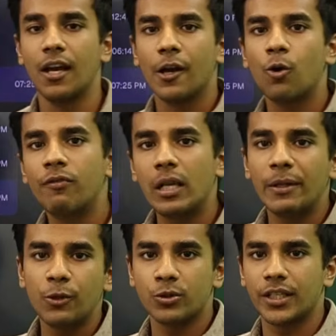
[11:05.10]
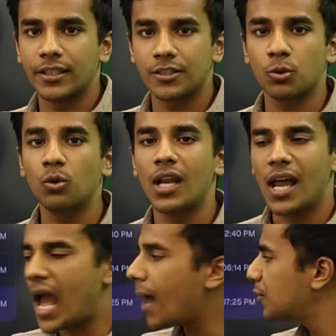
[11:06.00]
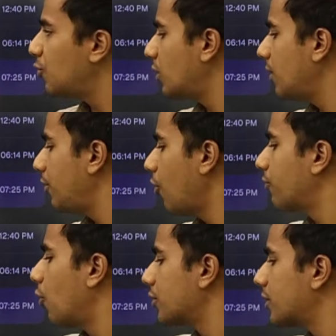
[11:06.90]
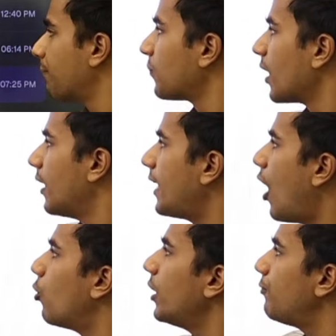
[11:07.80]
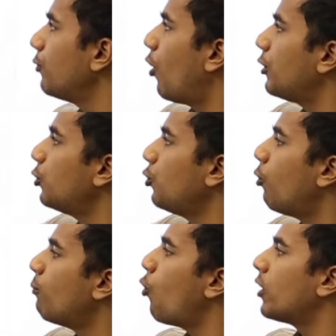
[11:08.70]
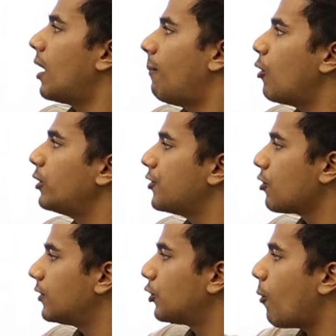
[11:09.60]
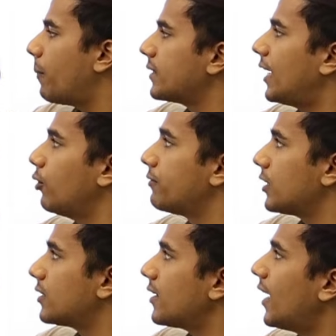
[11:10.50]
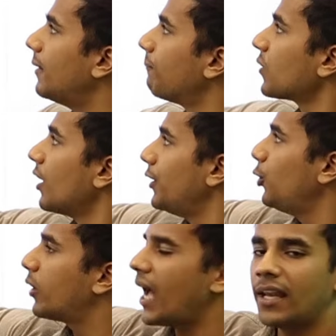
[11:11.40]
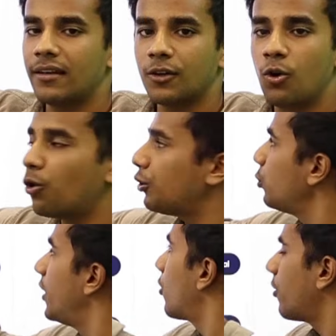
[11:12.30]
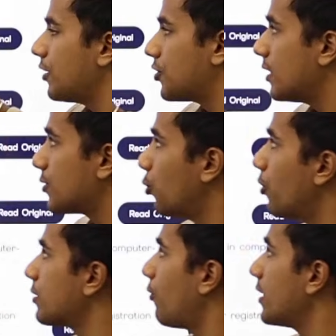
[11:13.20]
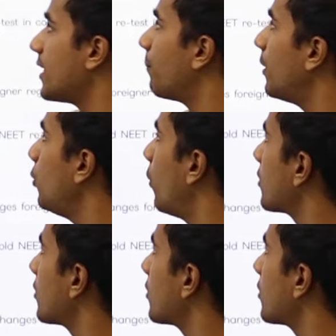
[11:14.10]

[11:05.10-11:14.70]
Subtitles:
who will be using this tool absolutely free of cost. Now, if you want to know more about each of the topics that you've just read, you can go to their original source. For example, US